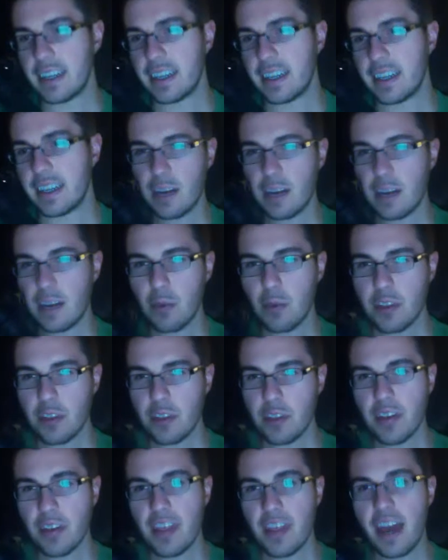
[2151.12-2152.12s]
see, I'm with
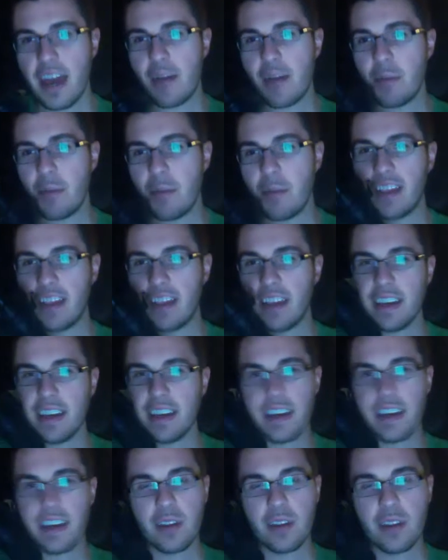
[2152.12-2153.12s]
you on that, but I
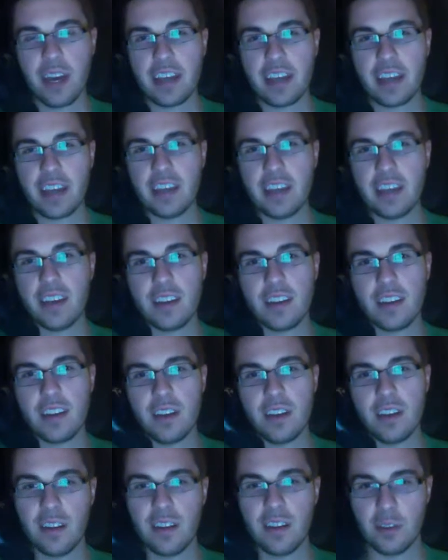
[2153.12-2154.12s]
like how Nike
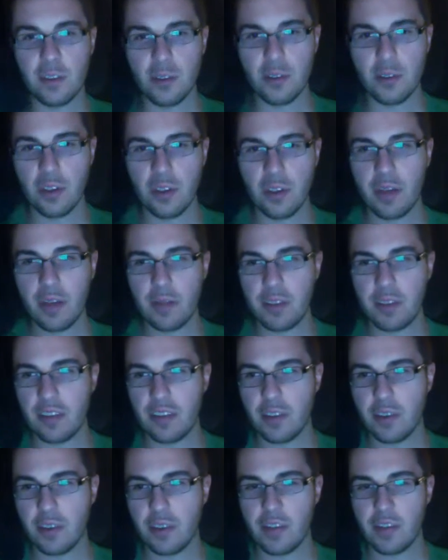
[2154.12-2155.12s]
and Lululemon
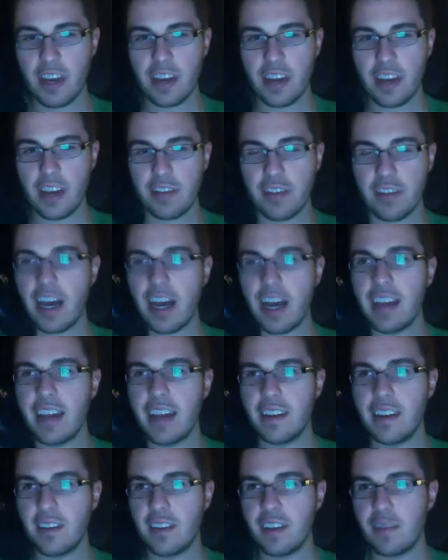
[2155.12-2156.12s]
too have kind of
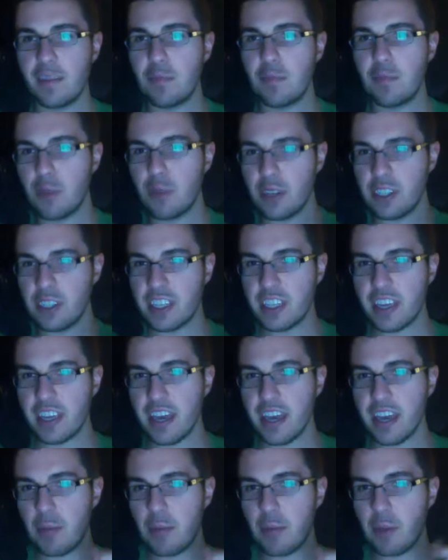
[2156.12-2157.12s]
they've bridged the
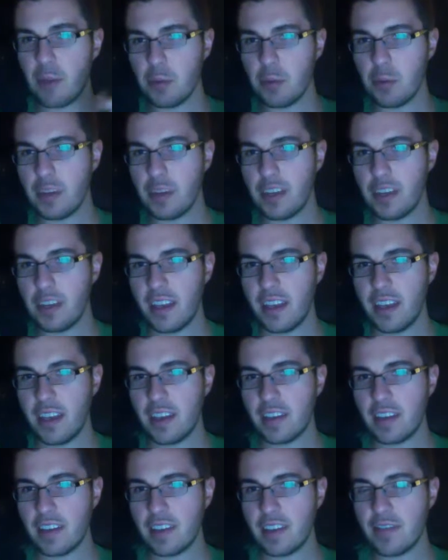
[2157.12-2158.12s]
gap a little bit.
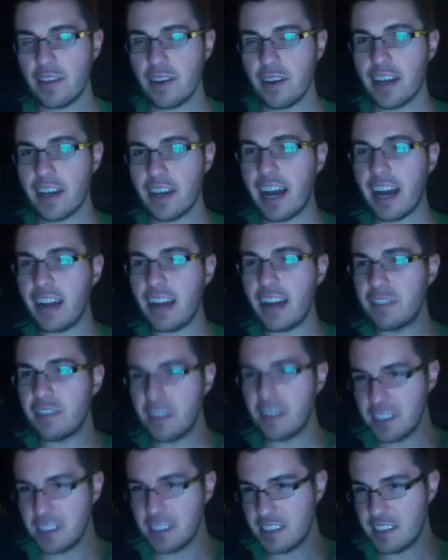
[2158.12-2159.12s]
Like it's a very cotton
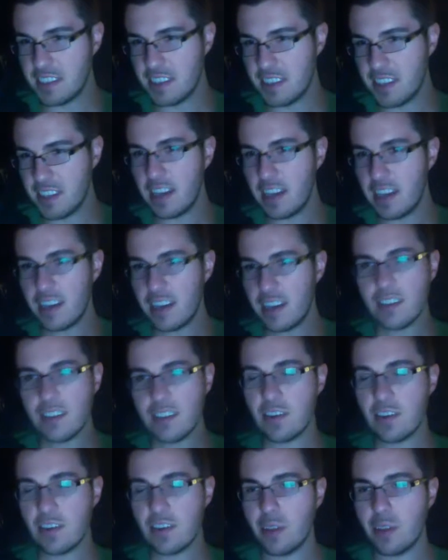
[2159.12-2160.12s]
feeling synthetic,
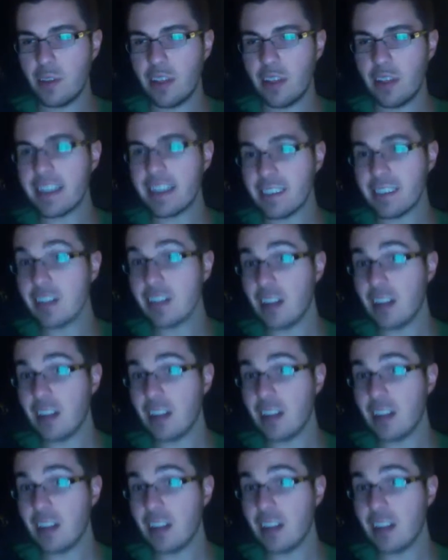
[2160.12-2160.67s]
so it lasts a lot